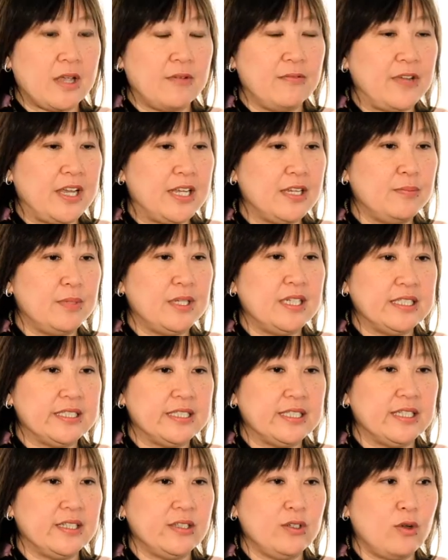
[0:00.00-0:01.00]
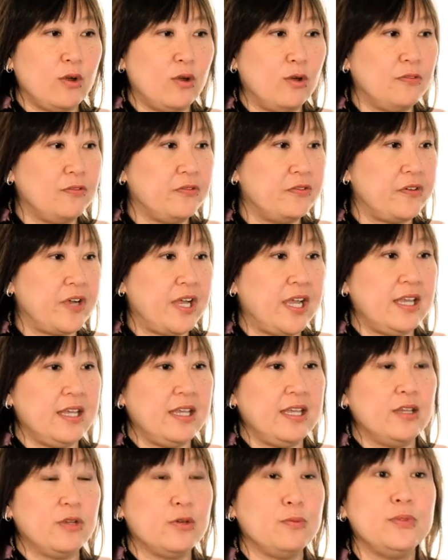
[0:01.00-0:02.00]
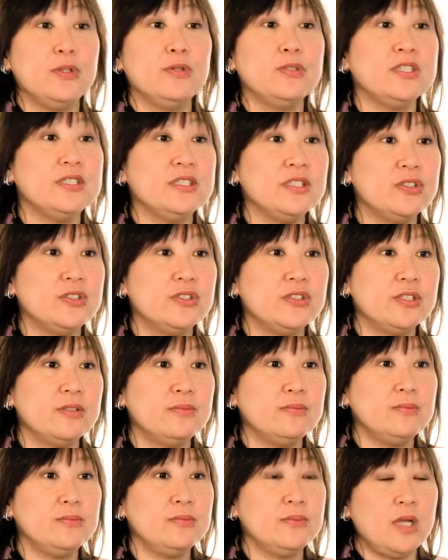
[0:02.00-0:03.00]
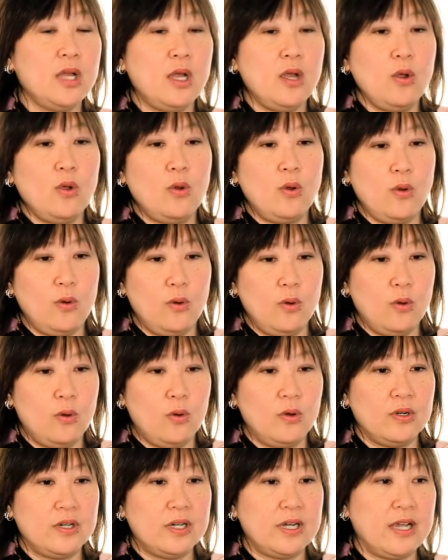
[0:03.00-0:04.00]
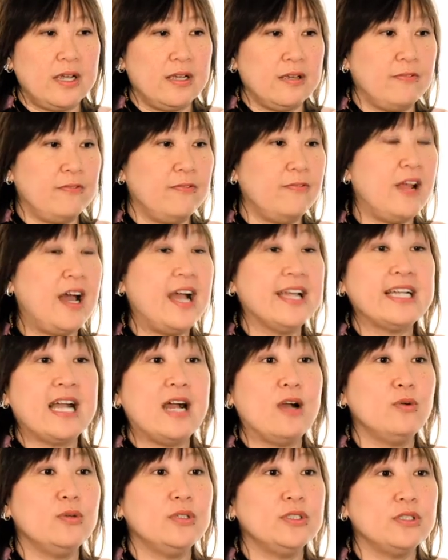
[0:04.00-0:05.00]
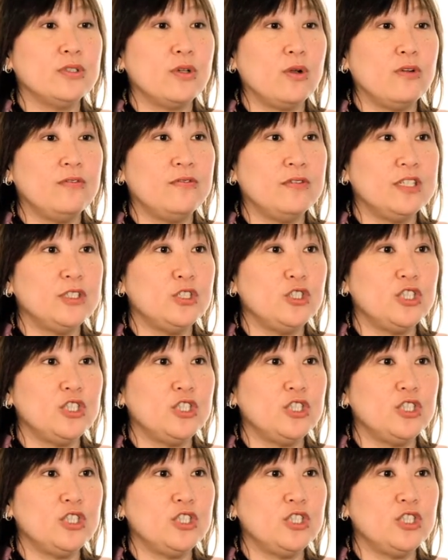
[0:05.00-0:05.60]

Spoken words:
Availability of a computer system or flying hours of a